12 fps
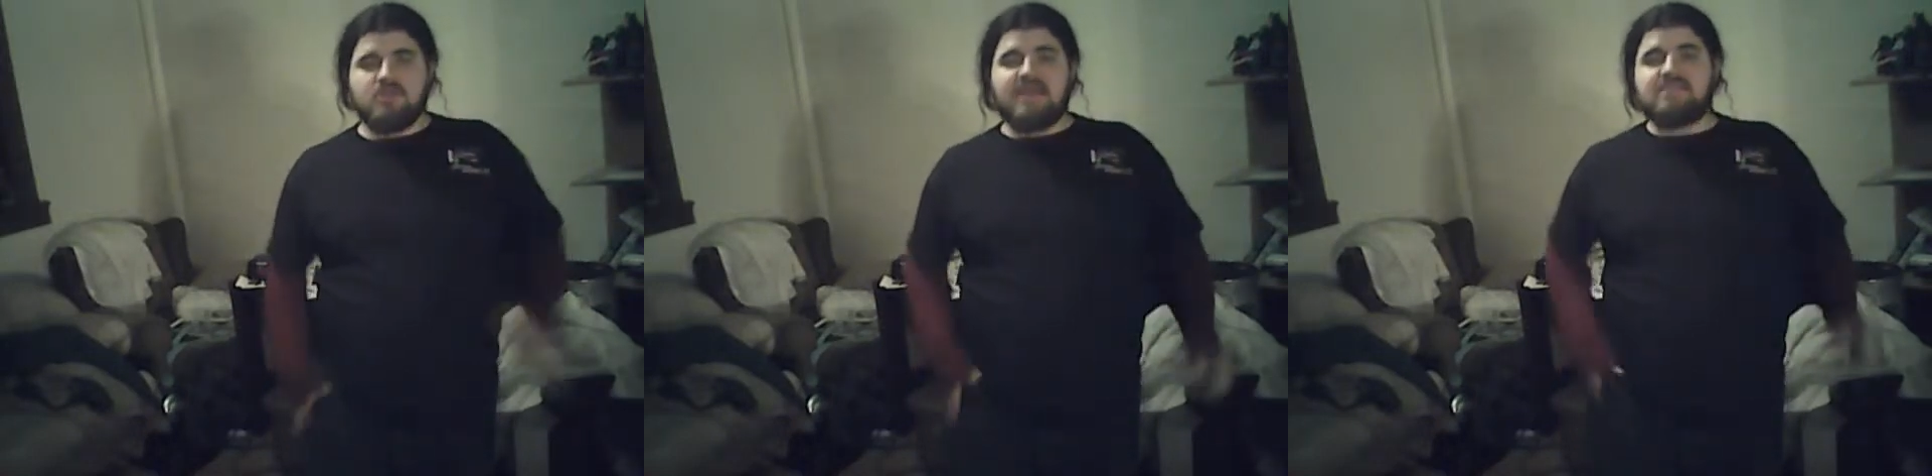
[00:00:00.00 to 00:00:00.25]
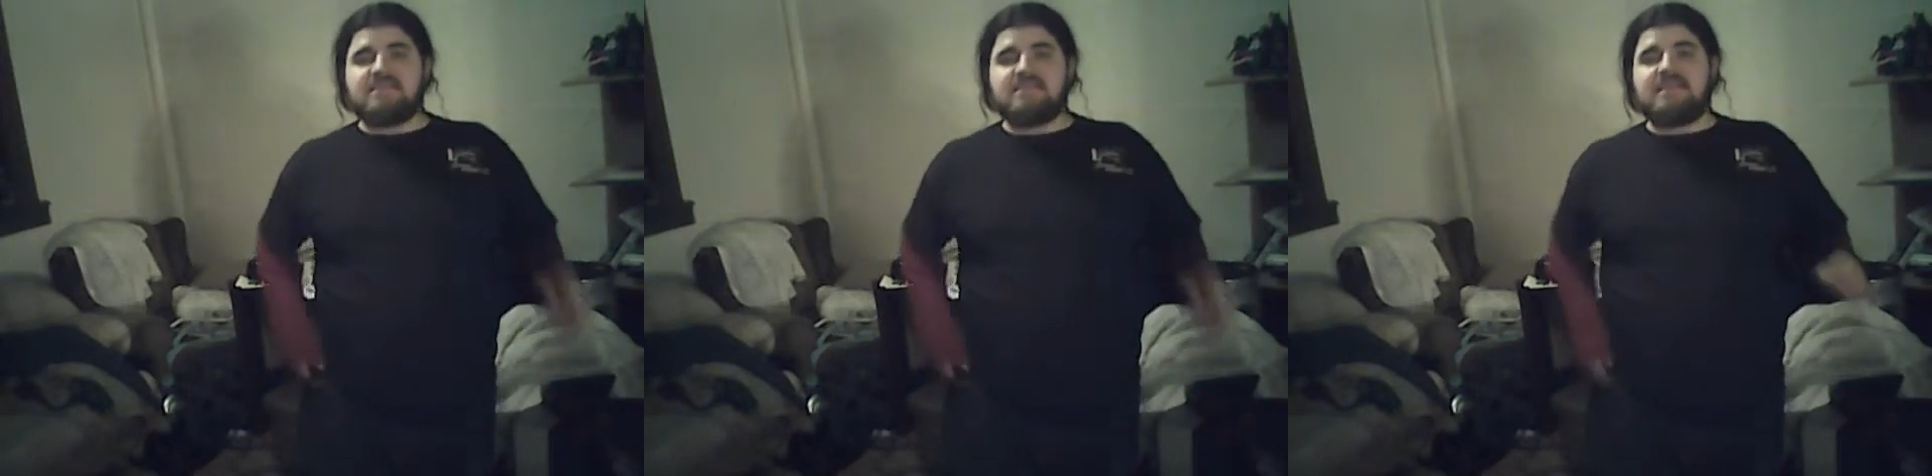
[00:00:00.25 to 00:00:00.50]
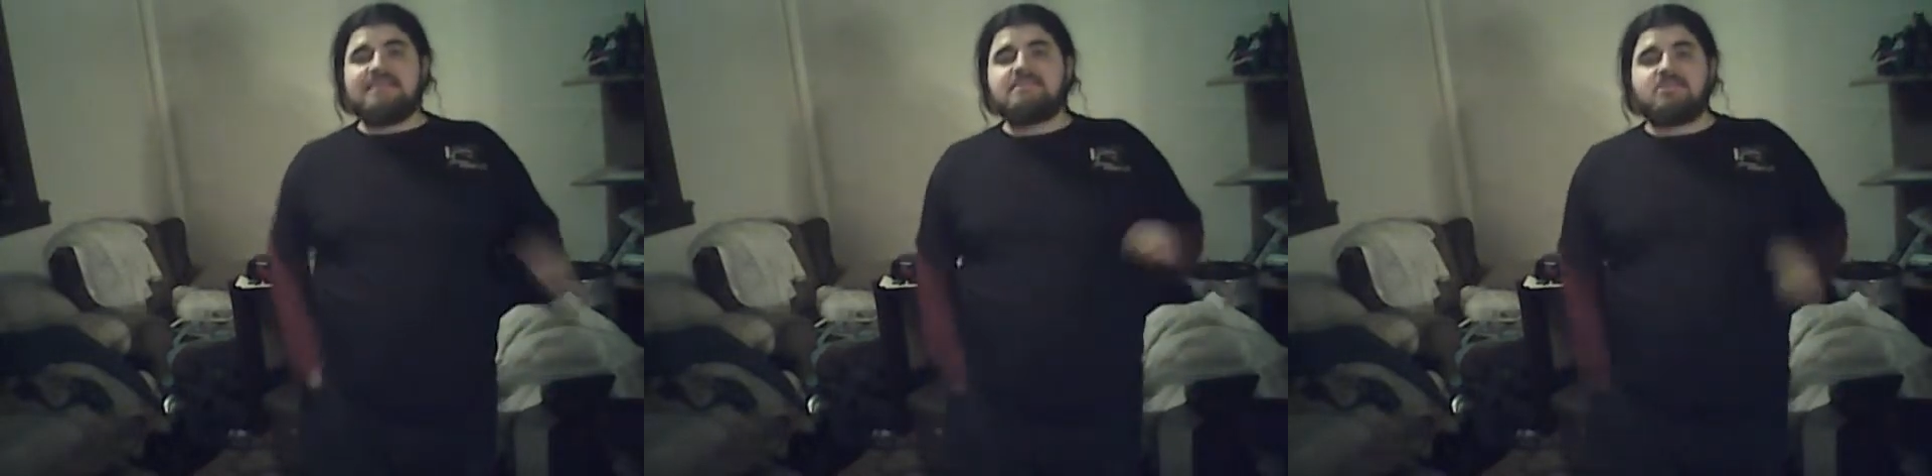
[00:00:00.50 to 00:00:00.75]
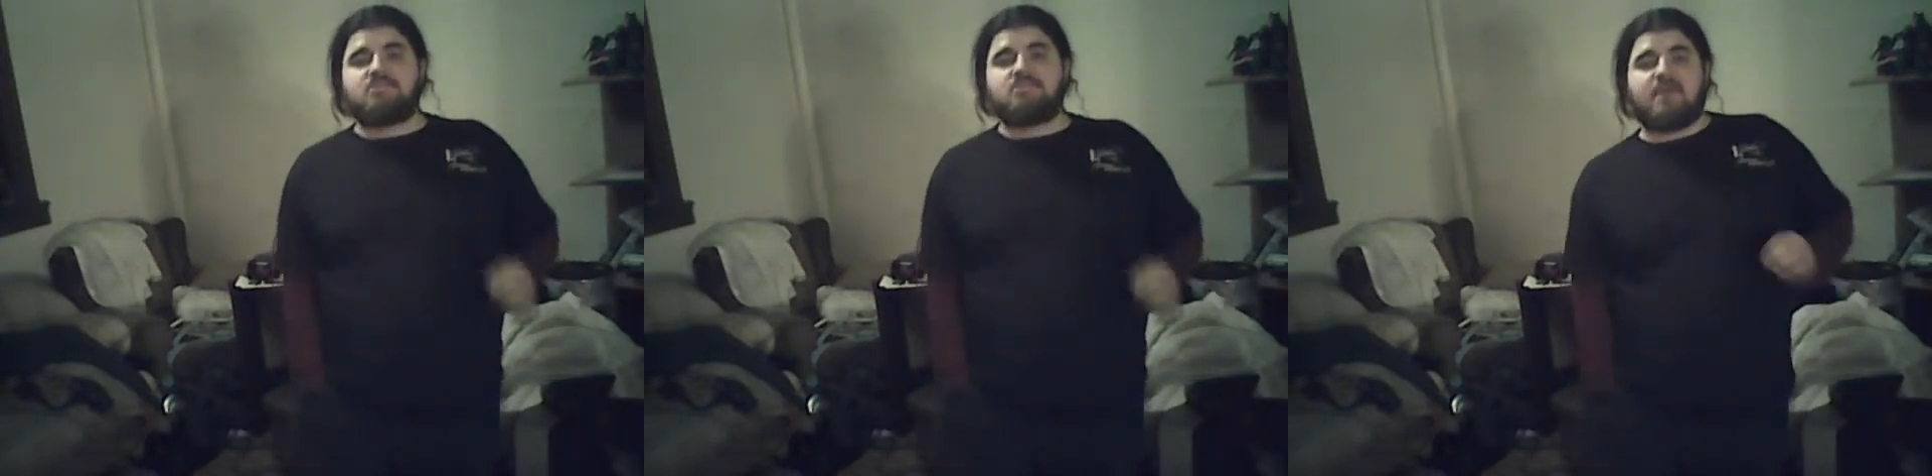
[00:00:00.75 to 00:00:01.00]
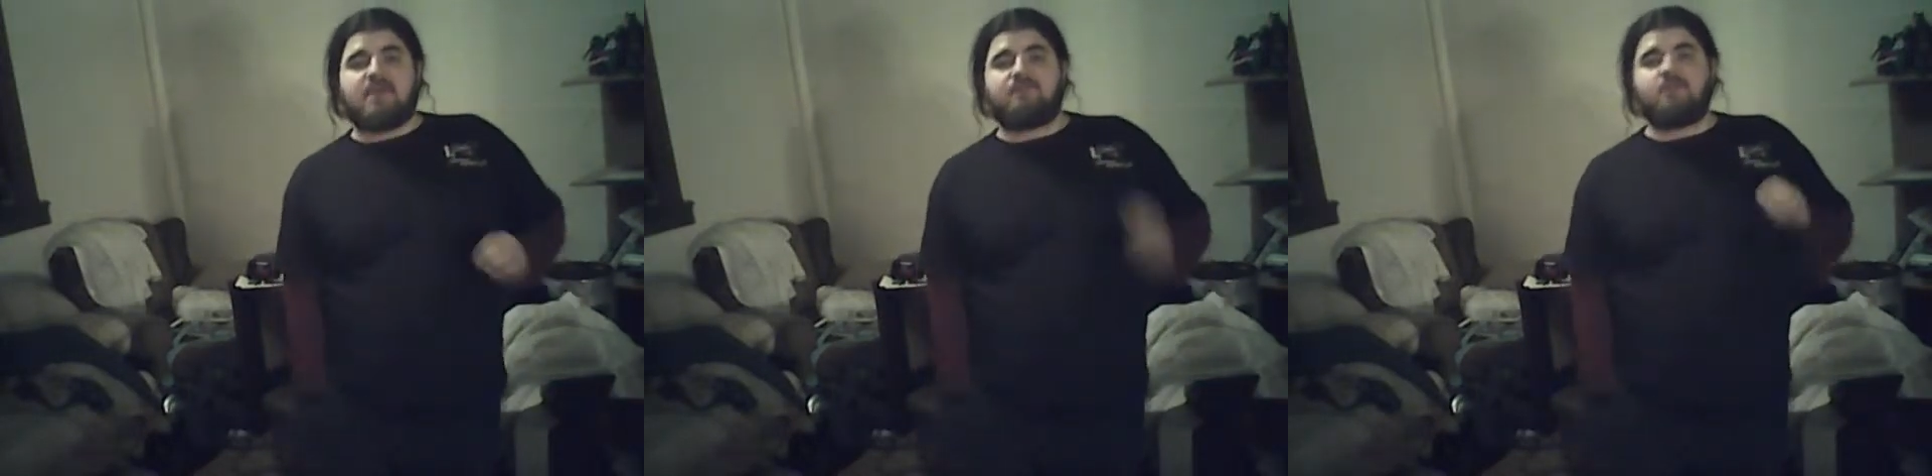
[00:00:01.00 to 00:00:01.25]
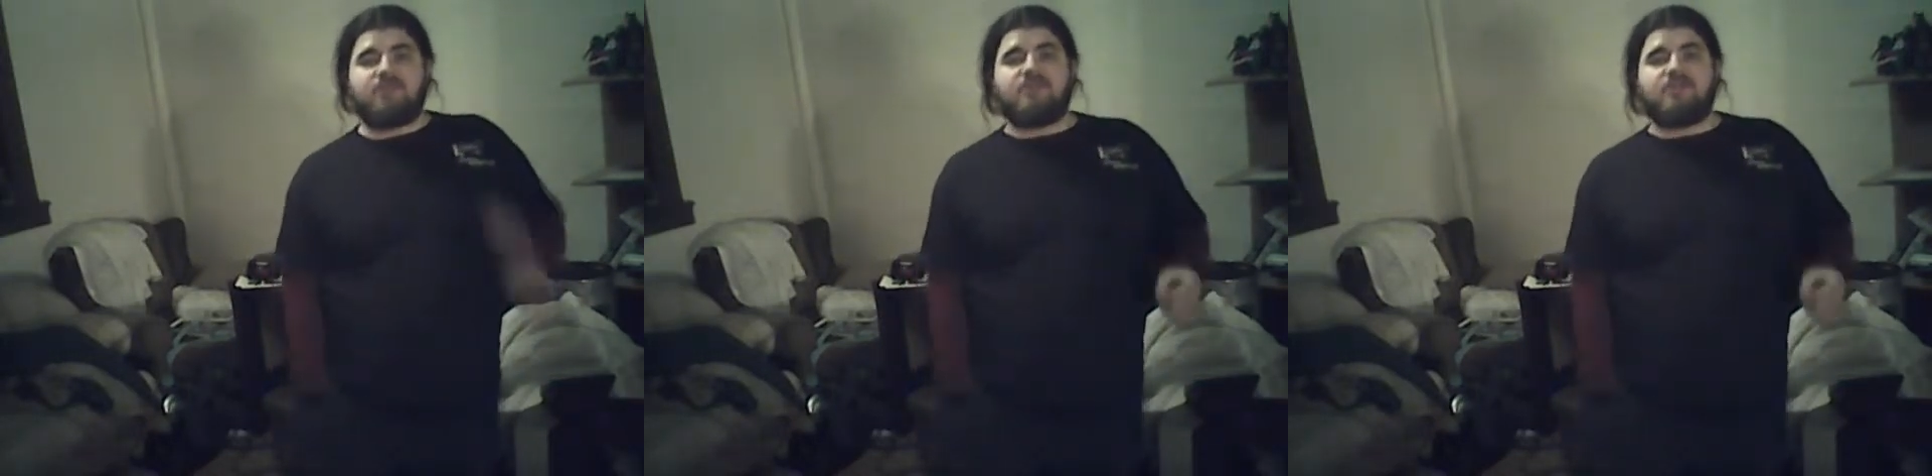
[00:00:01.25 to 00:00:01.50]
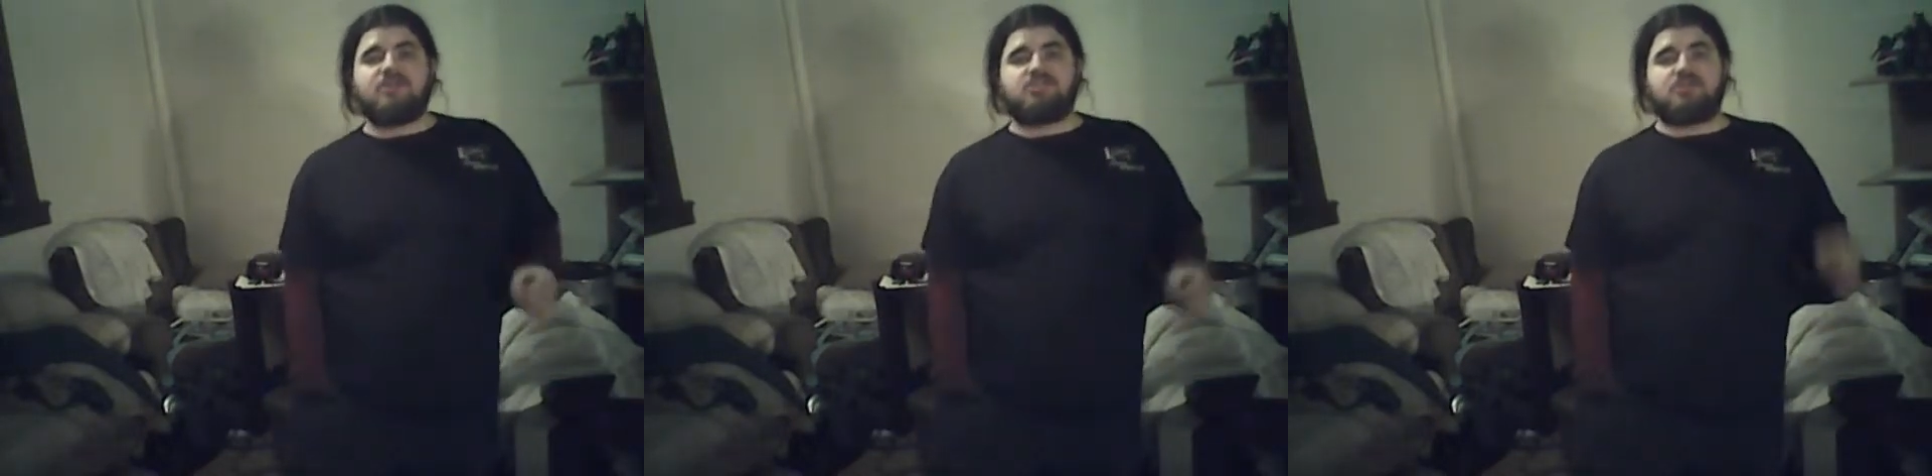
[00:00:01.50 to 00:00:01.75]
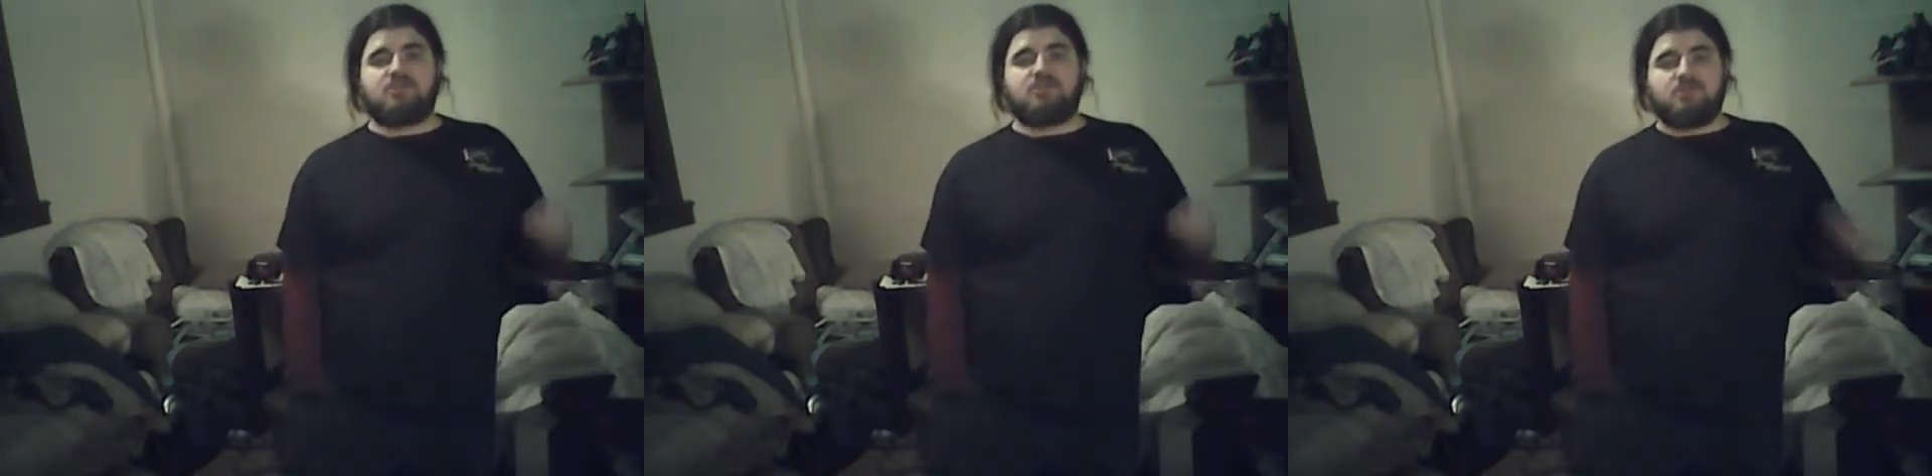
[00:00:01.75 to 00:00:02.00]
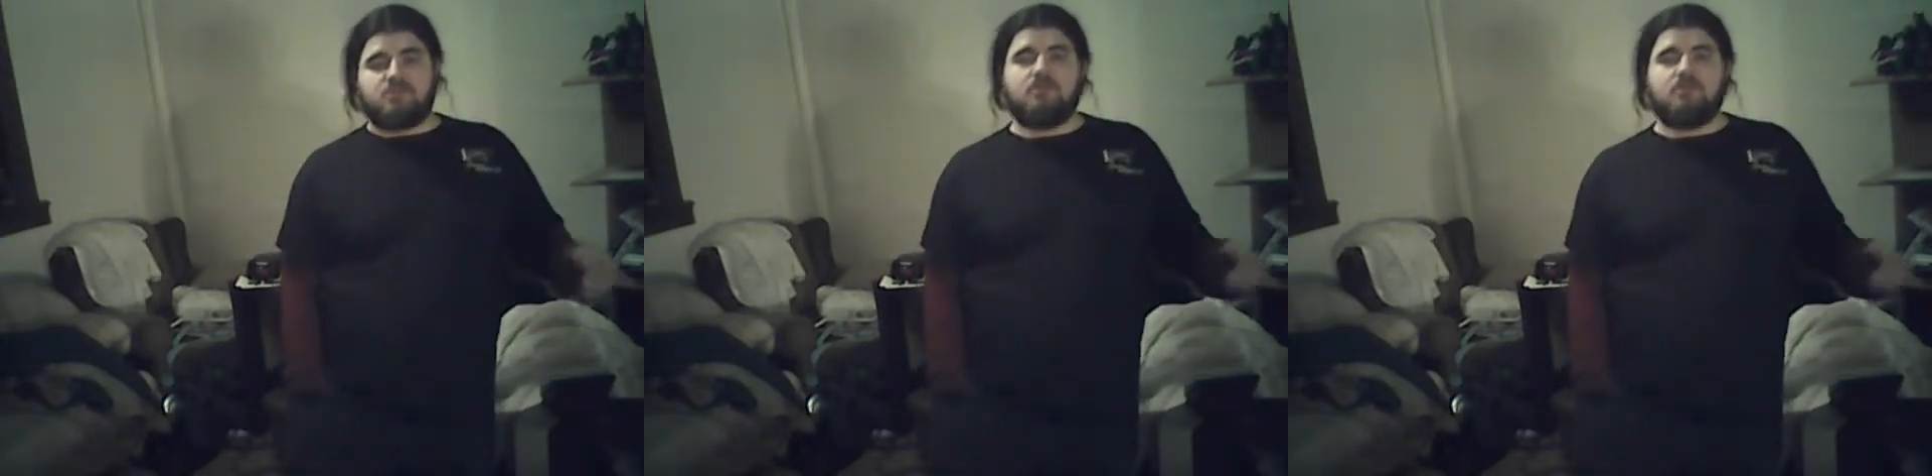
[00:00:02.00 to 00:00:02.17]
that is the easiest way in 4th edition